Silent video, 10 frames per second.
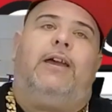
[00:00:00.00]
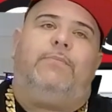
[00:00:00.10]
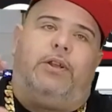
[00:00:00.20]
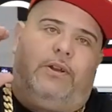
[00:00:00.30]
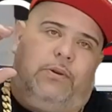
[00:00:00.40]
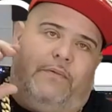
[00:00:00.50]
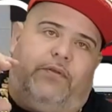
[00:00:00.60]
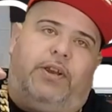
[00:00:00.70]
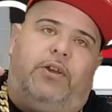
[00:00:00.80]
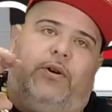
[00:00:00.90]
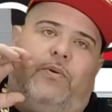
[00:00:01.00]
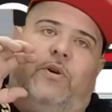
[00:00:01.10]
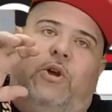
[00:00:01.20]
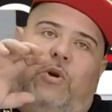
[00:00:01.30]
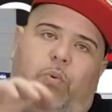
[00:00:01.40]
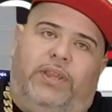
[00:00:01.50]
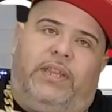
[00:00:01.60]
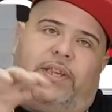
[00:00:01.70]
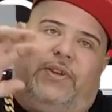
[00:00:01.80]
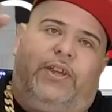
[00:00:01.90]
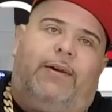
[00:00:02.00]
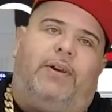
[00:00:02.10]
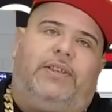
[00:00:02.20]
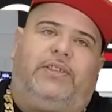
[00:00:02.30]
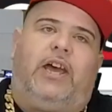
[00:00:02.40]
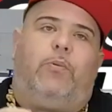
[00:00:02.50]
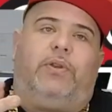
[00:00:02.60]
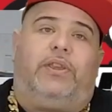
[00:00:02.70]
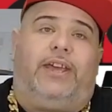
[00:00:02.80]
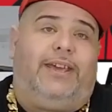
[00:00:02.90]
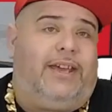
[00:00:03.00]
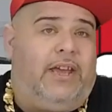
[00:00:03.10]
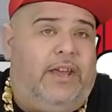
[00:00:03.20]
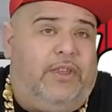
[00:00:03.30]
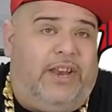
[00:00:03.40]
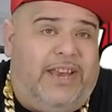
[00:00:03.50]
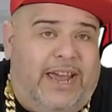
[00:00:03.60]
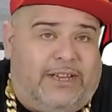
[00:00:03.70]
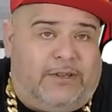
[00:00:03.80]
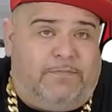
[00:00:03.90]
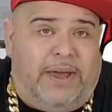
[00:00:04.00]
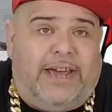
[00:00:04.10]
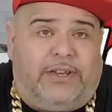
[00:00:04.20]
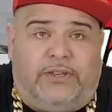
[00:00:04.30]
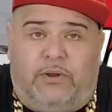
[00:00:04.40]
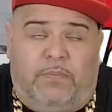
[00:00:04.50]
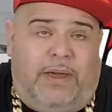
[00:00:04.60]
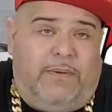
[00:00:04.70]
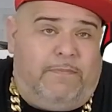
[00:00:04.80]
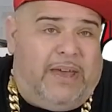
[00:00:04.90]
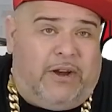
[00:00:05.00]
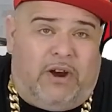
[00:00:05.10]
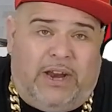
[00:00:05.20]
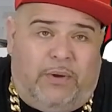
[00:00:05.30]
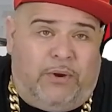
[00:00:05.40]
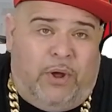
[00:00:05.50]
but I'm gonna do a video with this side by side with like the next best, or maybe better, I